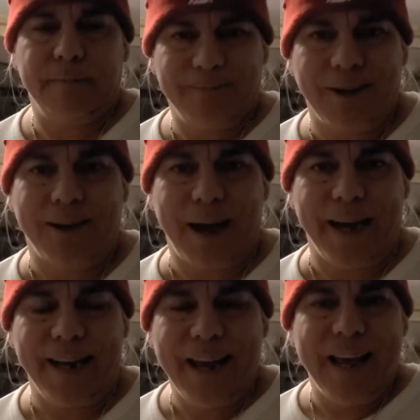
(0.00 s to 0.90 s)

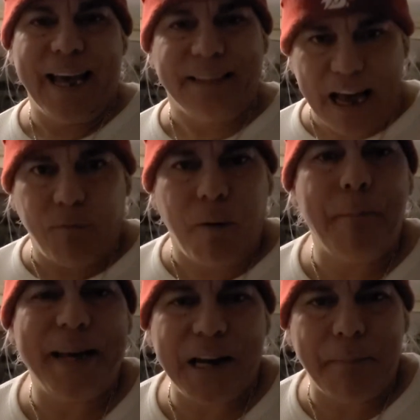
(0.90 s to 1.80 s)
Okay, and that will
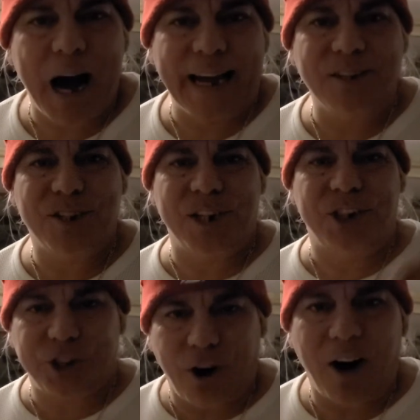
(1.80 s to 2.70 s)
minimize the
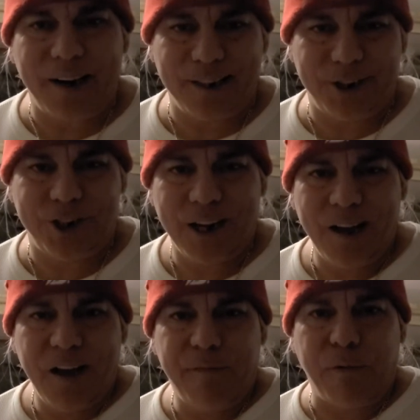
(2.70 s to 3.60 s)
charge
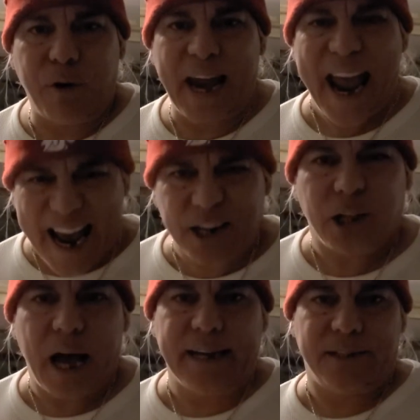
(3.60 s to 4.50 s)
for
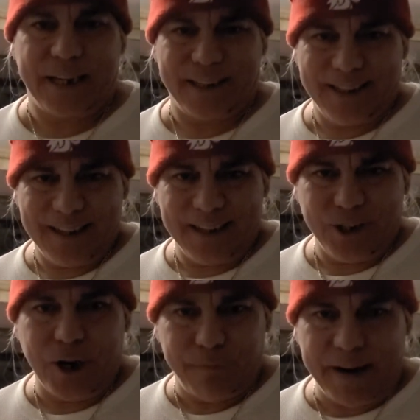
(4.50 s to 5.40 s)
analyzing
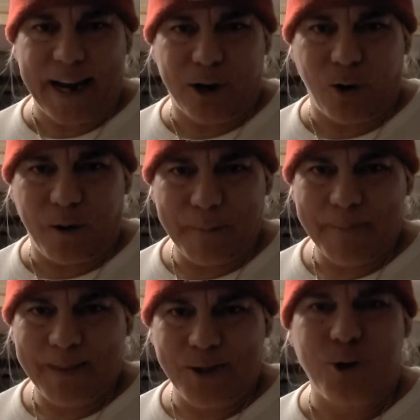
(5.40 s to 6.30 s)
your vehicle.
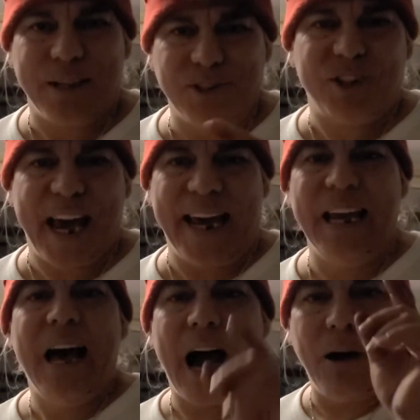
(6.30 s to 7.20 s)
You can
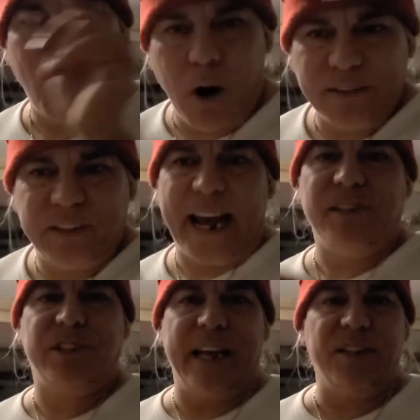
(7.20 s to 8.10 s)
say, I want that
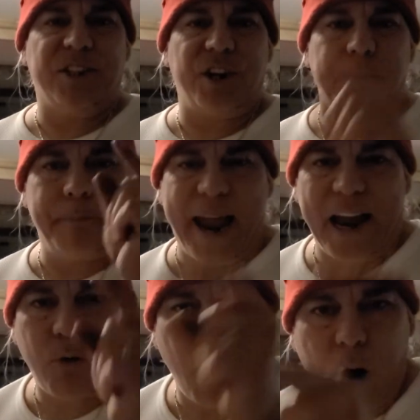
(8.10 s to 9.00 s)
sensor,
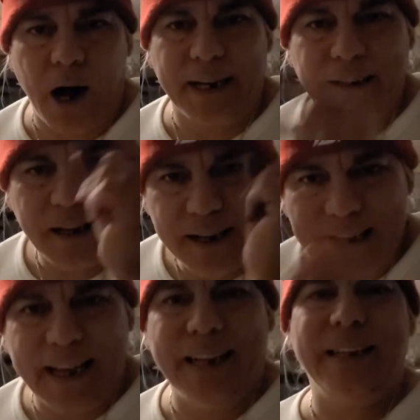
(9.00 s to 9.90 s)
bank 1
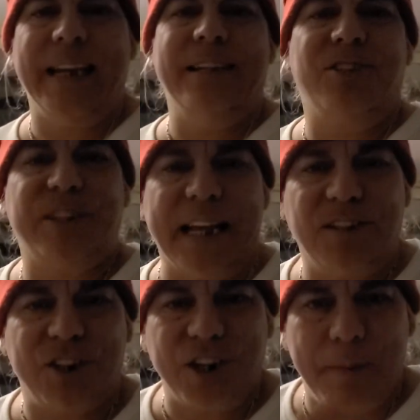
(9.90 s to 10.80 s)
and
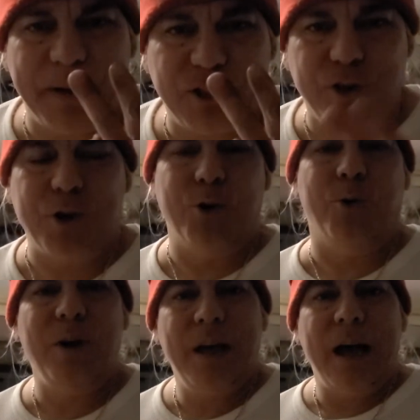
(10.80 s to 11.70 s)
sensor number 2,
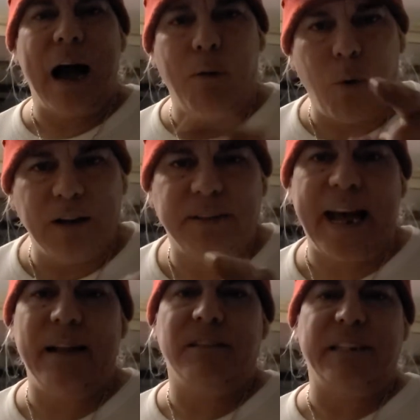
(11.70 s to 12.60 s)
I want
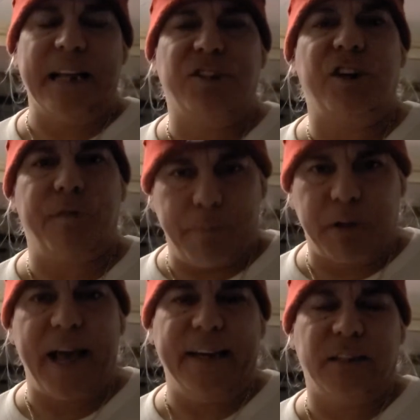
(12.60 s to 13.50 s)
that sensor
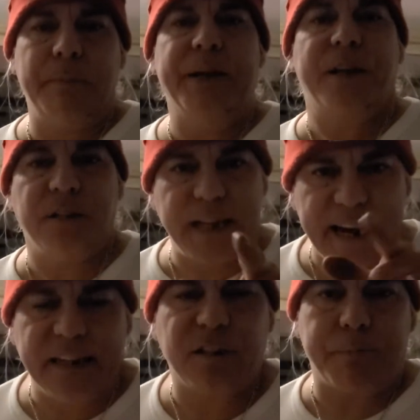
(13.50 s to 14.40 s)
replaced because
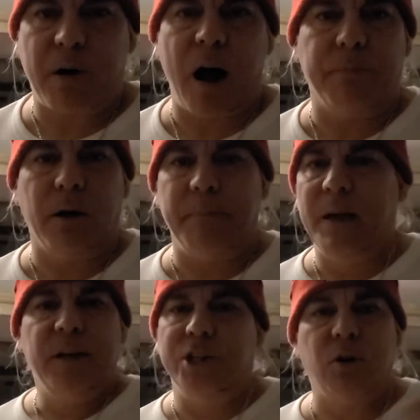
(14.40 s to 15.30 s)
that is the problem.
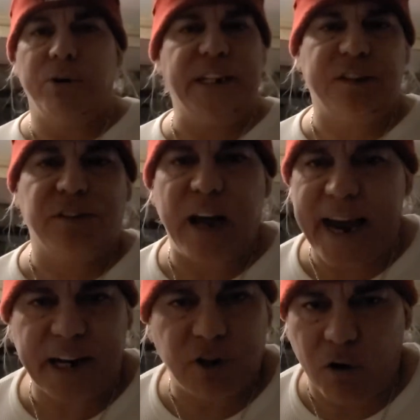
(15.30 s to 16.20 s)
You don't need to
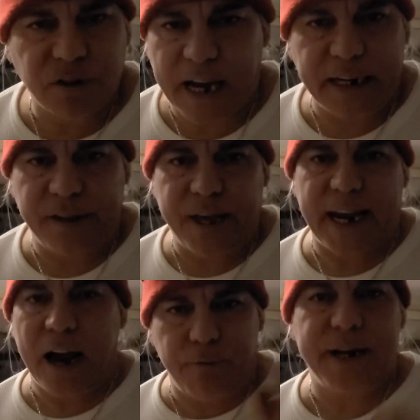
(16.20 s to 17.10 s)
diagnose
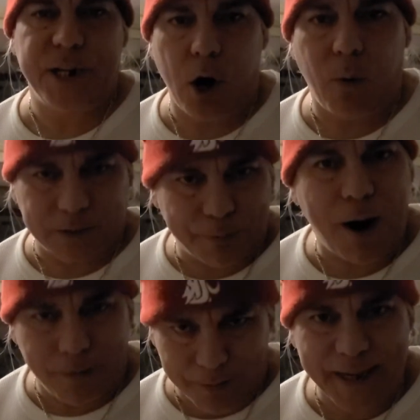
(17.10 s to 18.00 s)
anything. I already know what the
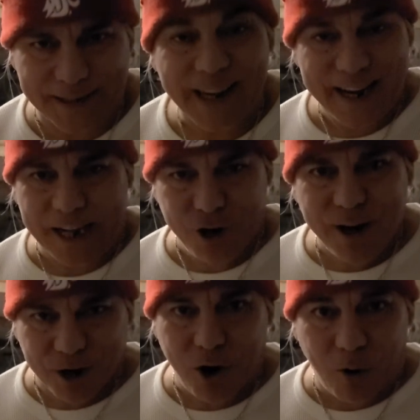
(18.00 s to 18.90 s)
problem is. And you
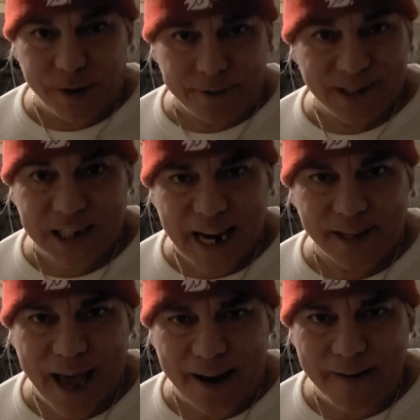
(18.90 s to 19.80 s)
can go there and say
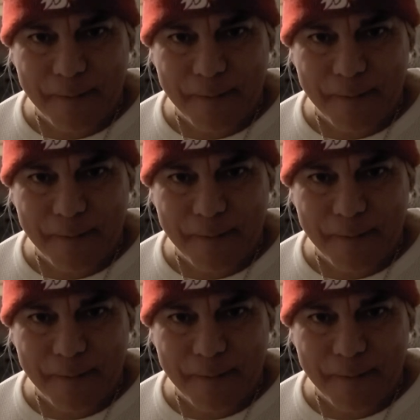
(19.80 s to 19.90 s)
that.